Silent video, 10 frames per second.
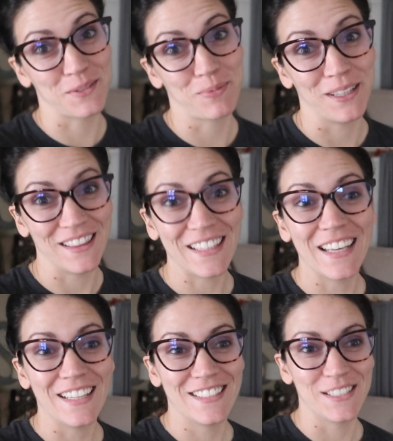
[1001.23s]
put the
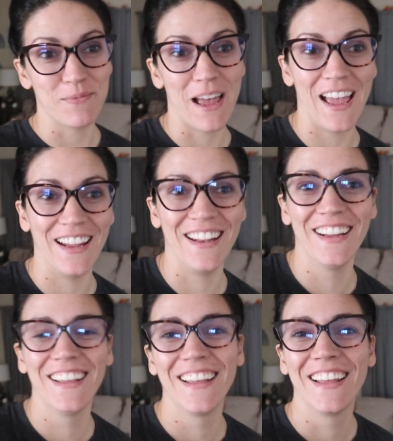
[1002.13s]
kids to bed.
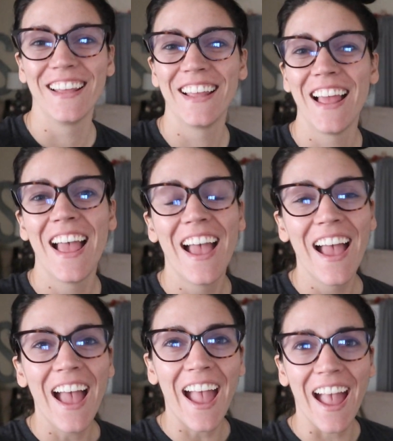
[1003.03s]

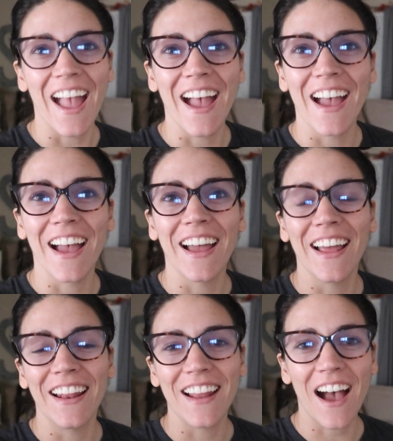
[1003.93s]

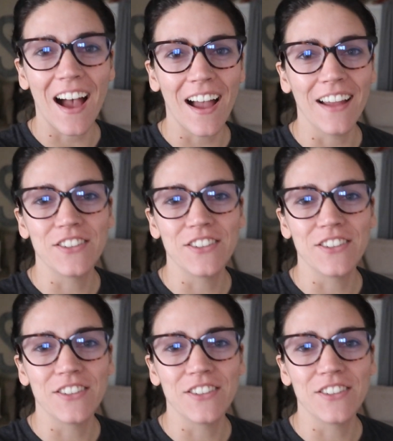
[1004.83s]
And I